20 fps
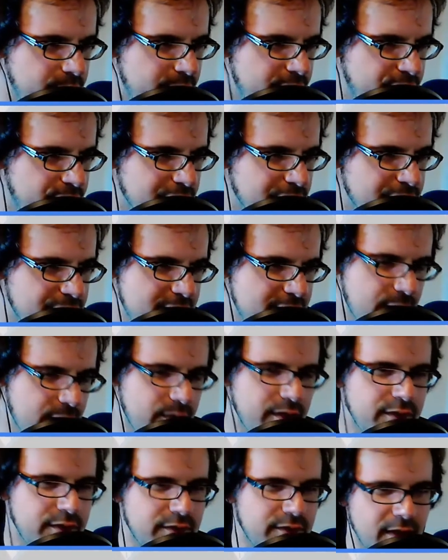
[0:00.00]
this on video
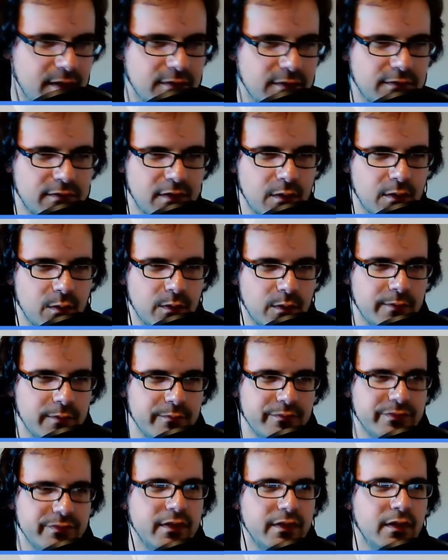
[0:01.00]
these days,
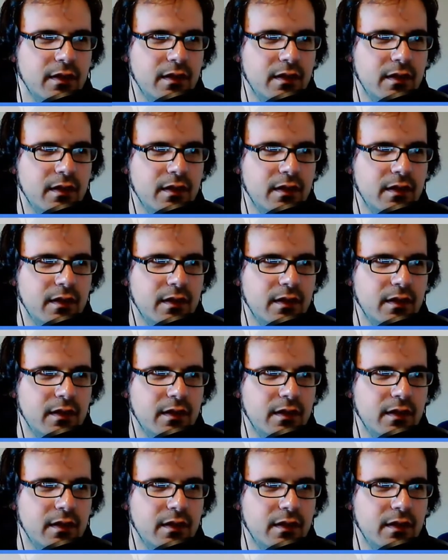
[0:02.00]
so